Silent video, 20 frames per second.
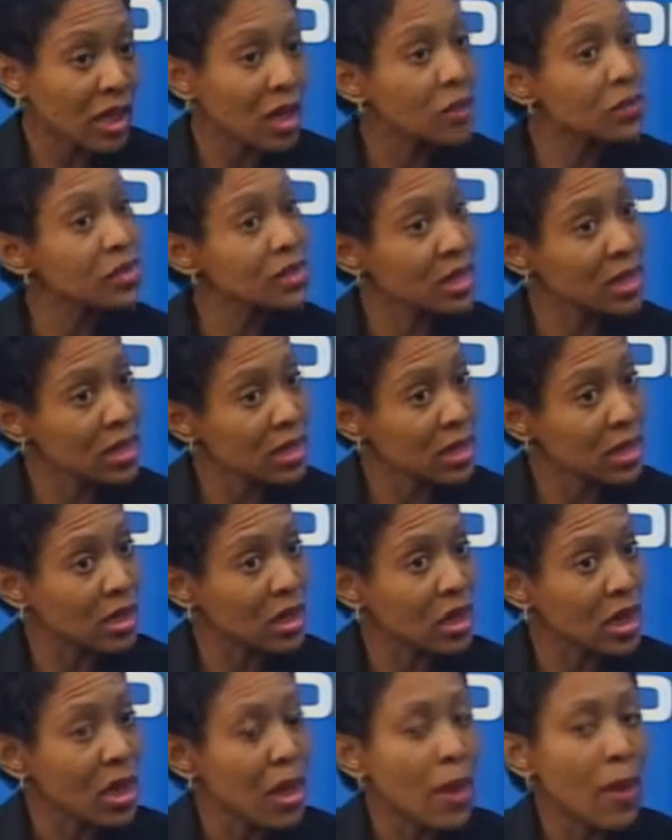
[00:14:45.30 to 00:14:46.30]
comes in,
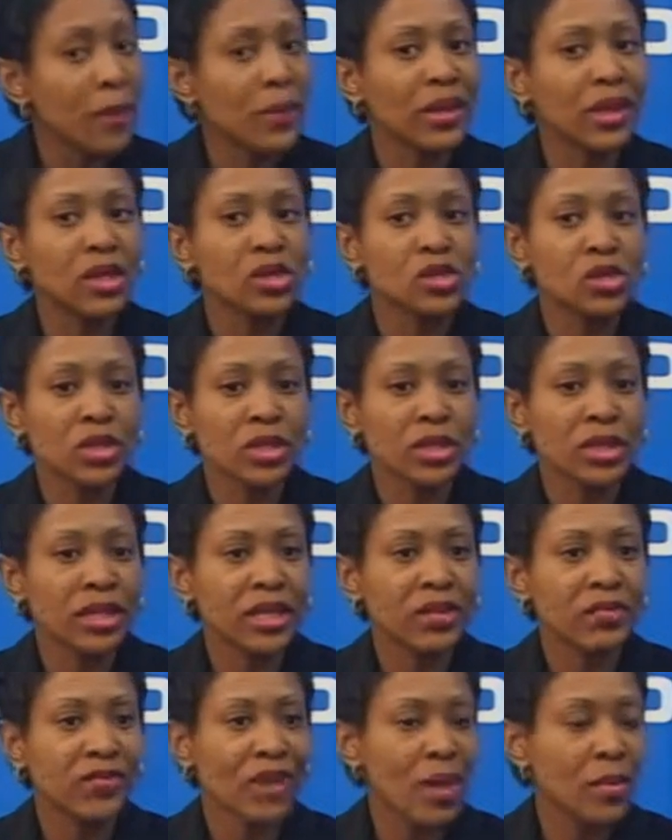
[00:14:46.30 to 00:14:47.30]
because you
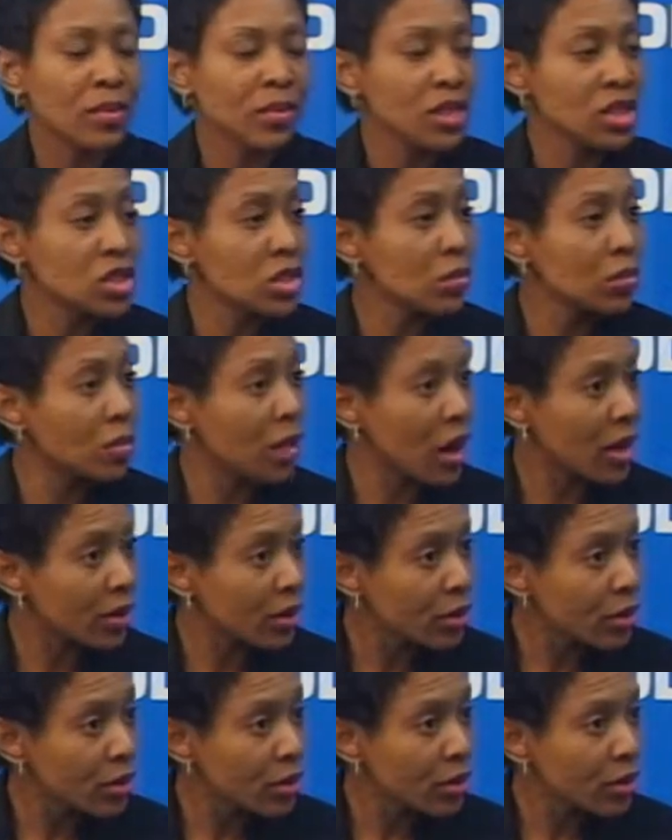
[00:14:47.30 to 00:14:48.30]
need family to
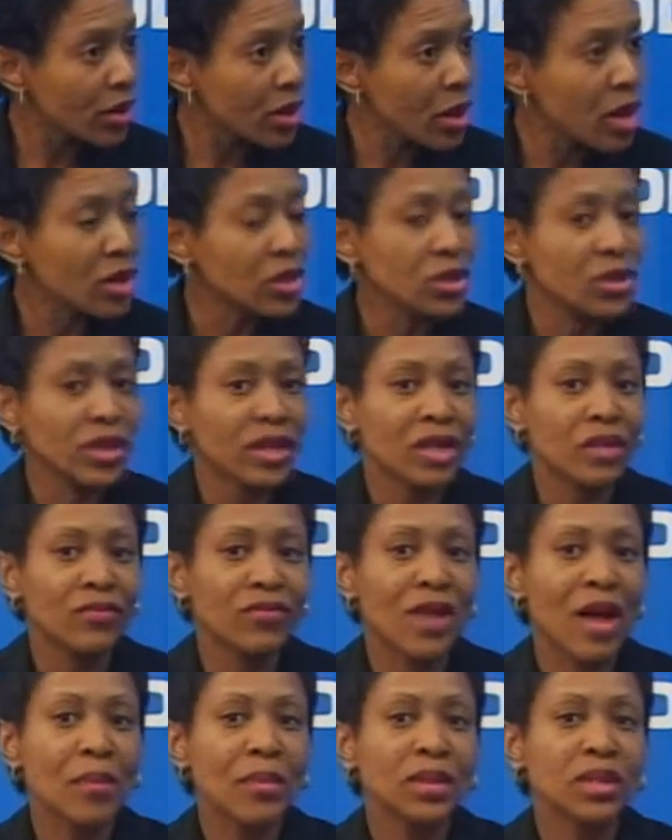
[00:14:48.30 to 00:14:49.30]
monitor. You need
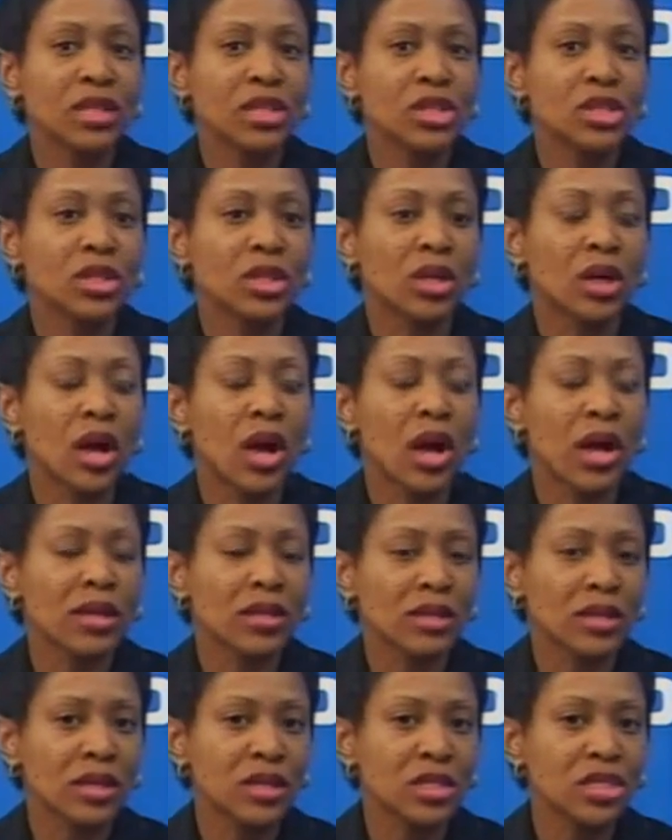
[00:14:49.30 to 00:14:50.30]
family to
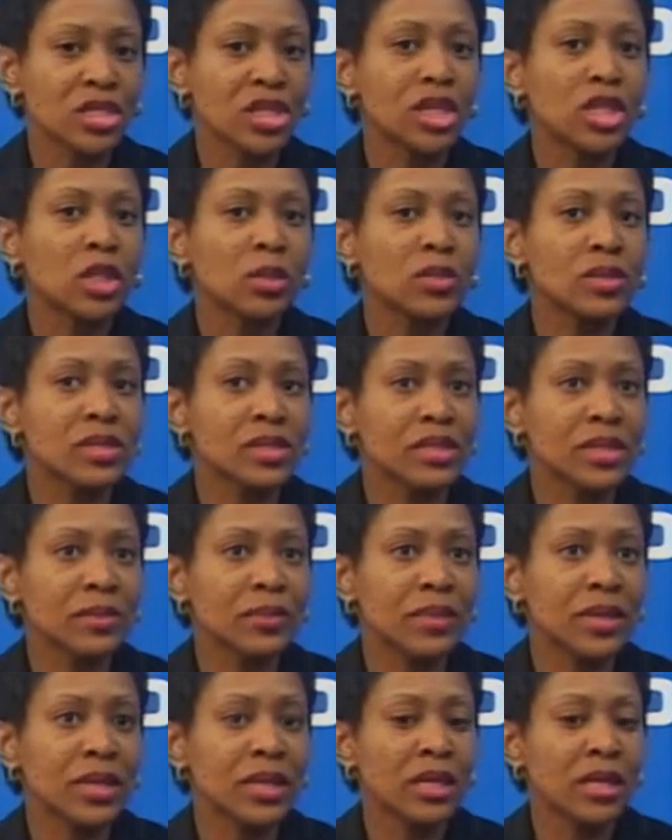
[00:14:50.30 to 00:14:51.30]
continuously
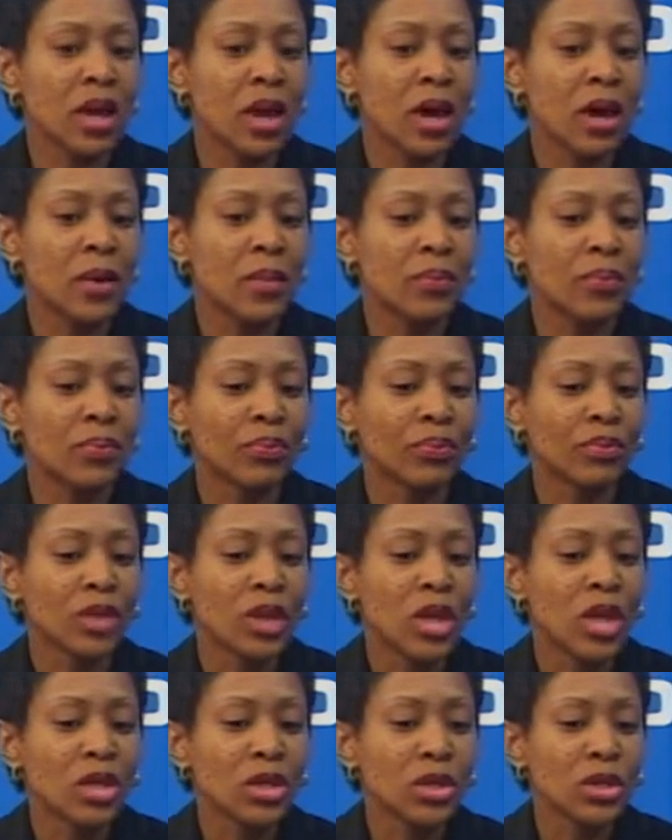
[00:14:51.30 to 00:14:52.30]
be,
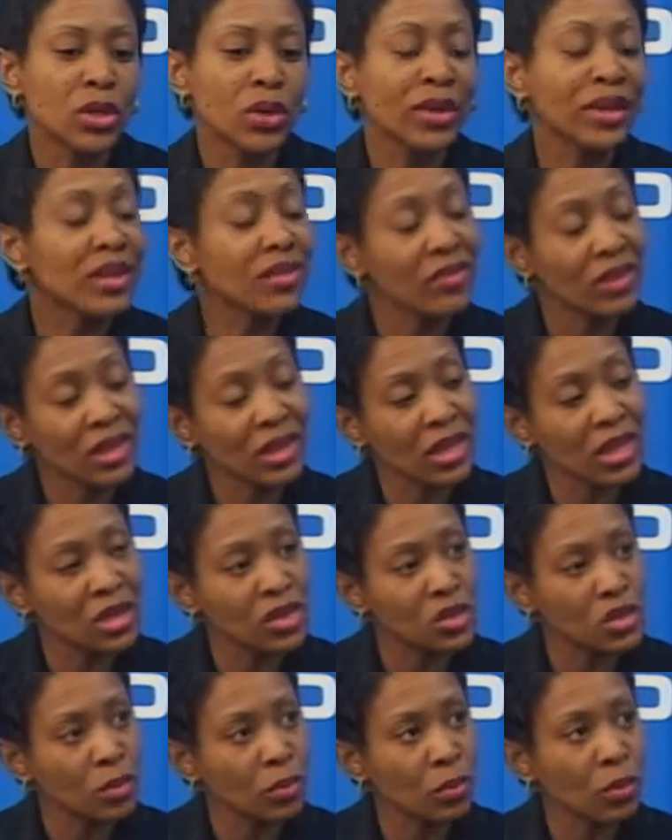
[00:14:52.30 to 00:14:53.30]
giving their
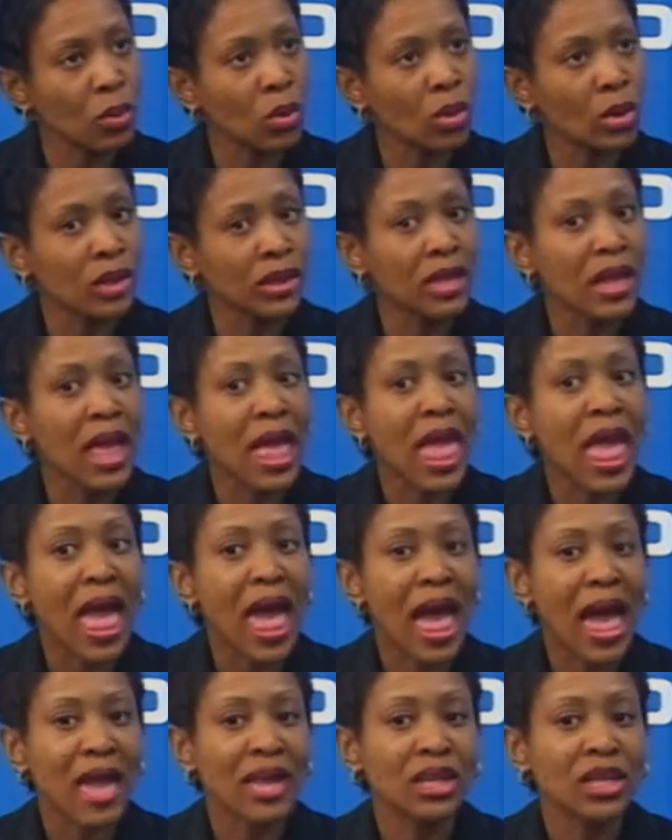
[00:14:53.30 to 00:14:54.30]
support
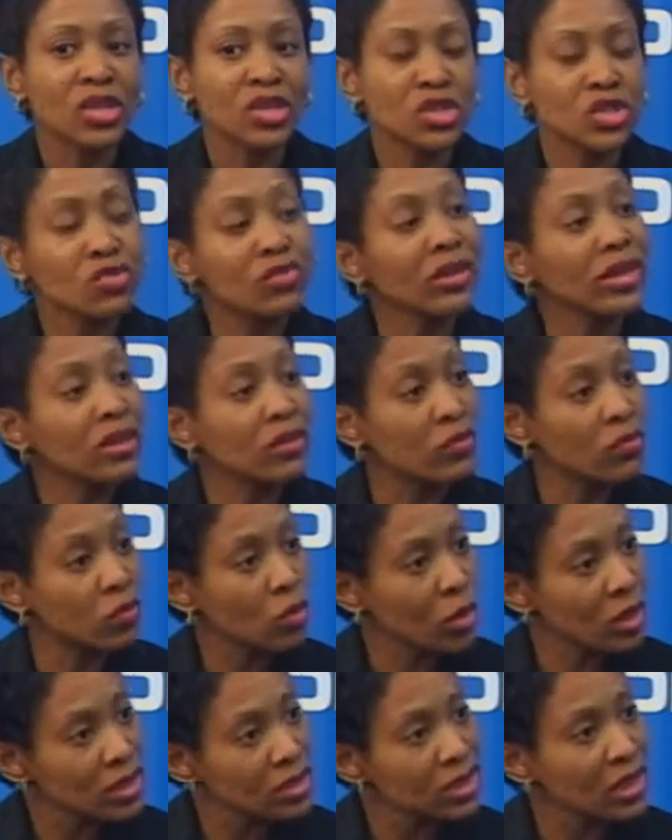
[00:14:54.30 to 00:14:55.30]
and just
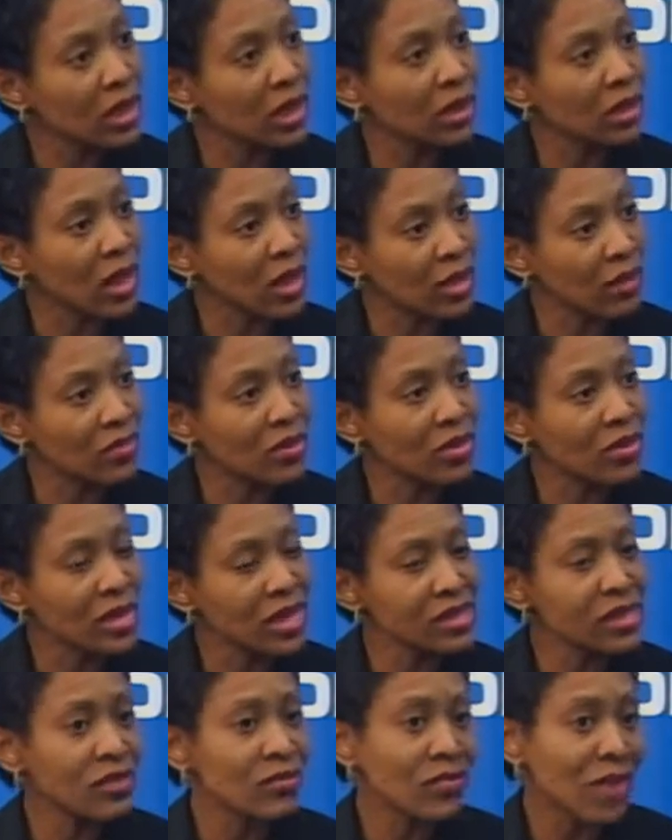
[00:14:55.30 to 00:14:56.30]
reinforcing a lot of the
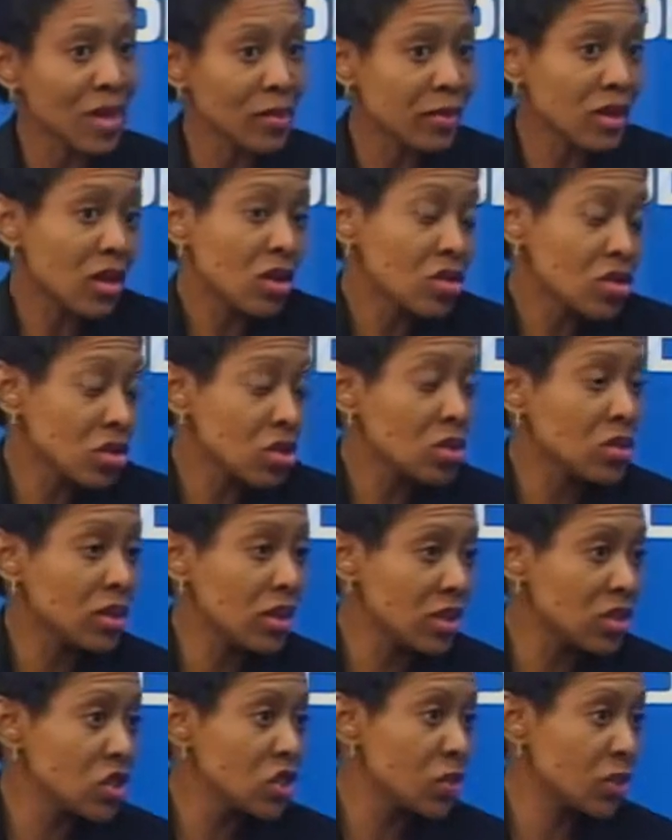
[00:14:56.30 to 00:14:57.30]
things. And family also too
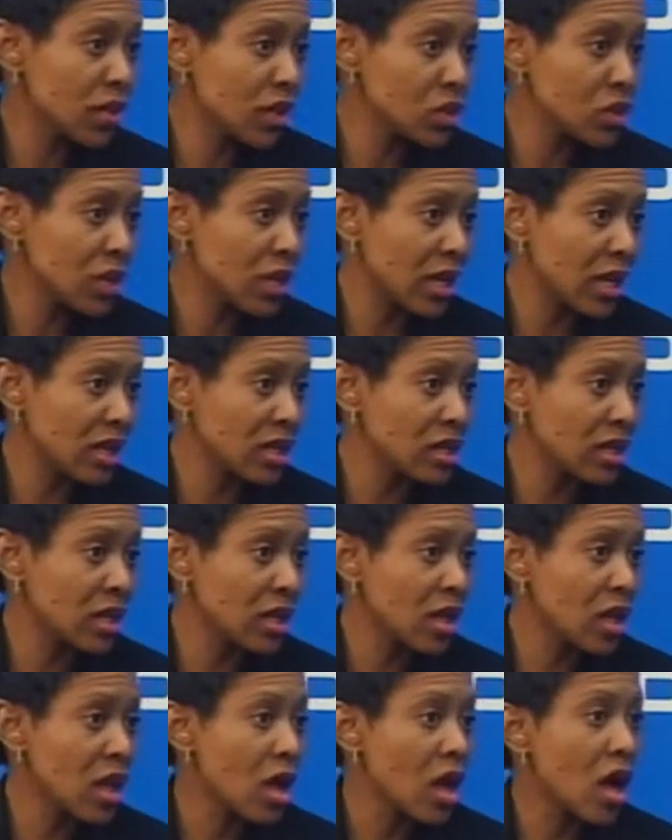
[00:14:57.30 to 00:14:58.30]
needs to be educated
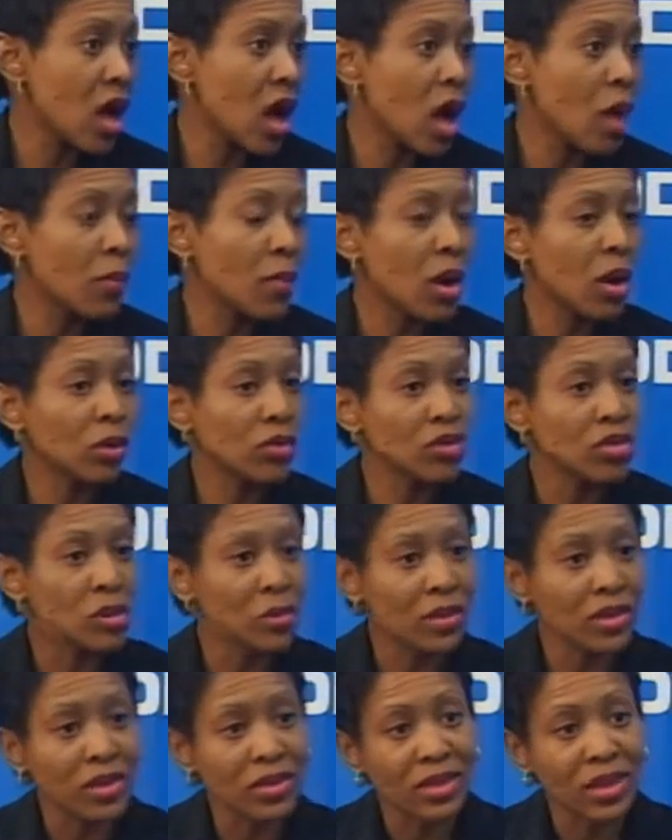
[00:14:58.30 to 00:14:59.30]
about some
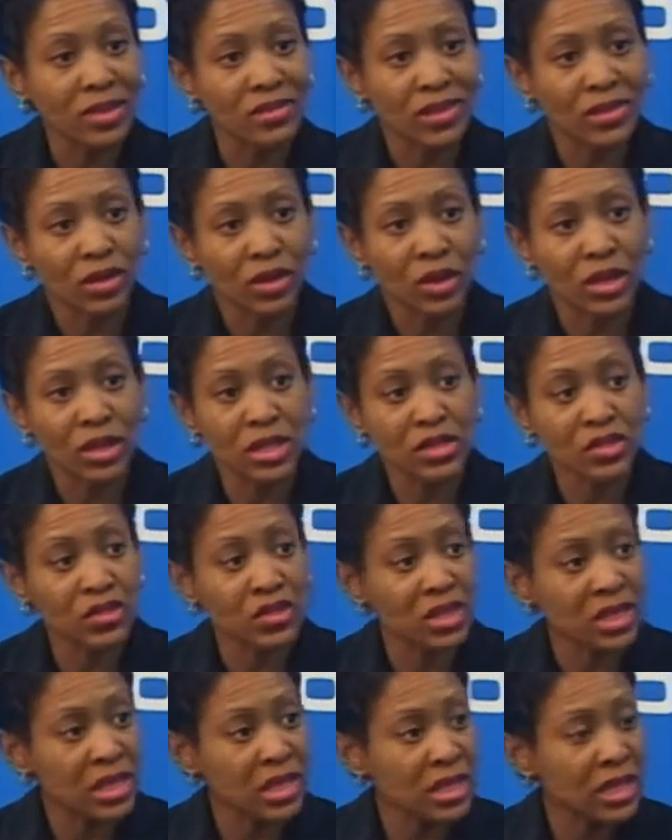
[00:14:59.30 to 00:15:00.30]
of the things that they're going to
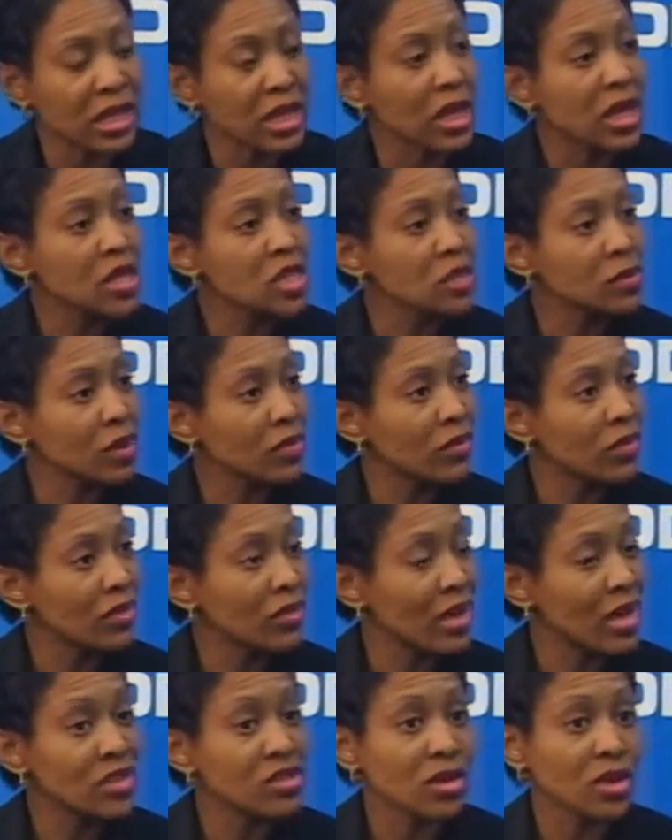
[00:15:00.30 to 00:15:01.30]
see, some of the things